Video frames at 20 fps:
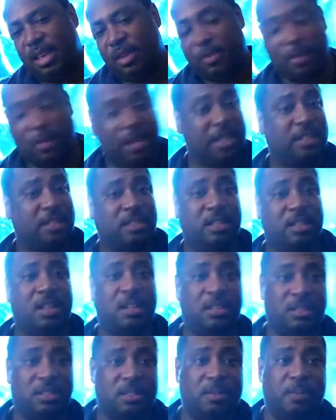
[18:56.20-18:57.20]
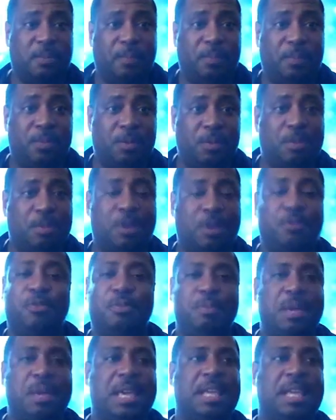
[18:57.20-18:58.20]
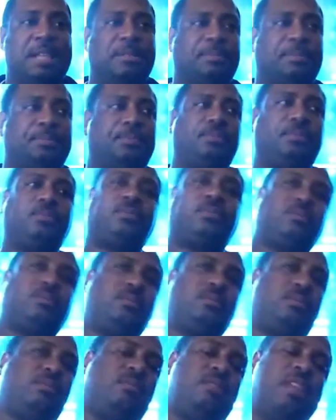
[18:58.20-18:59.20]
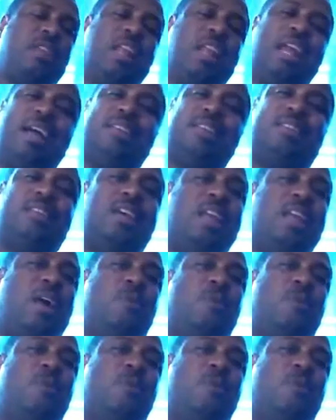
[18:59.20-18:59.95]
fucking sucks. But for me, like I said, I